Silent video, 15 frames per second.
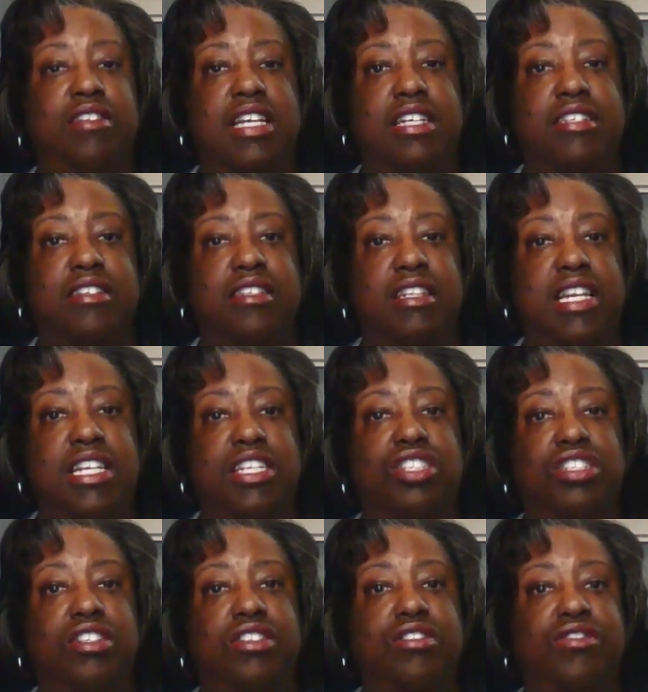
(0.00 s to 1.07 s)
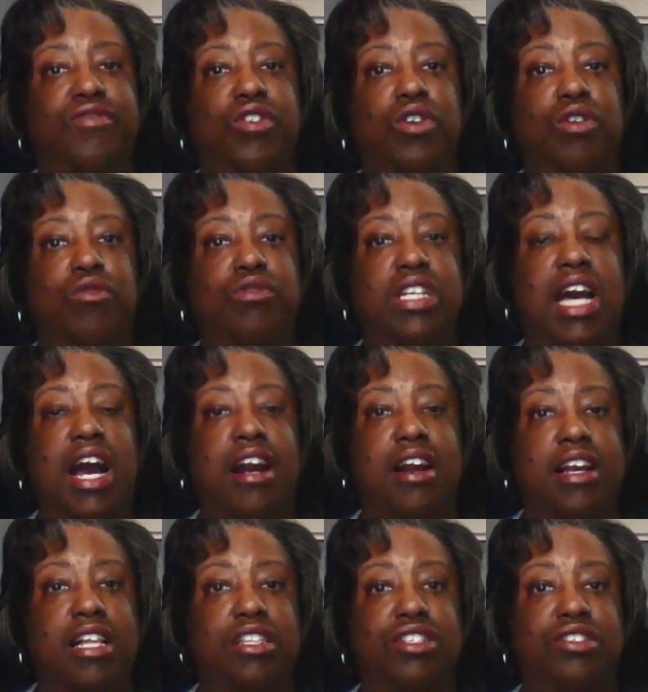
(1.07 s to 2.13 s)
designations for rehire
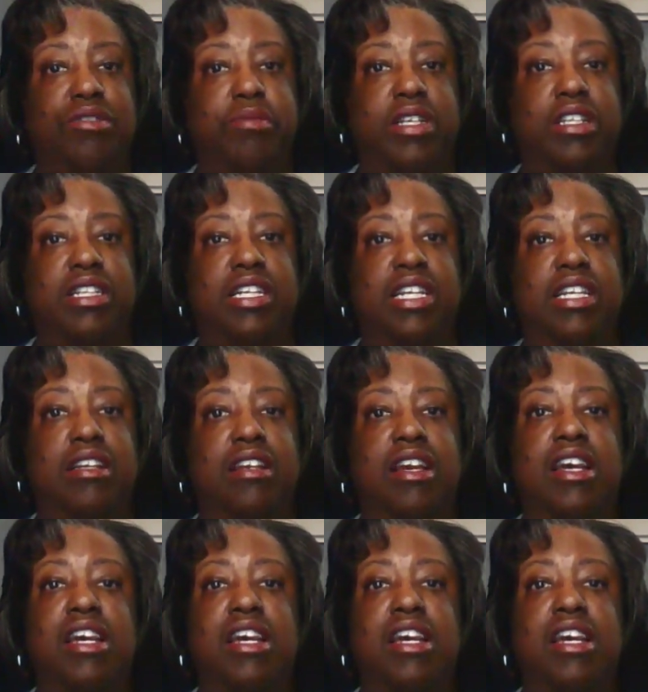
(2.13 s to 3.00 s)
eligibility,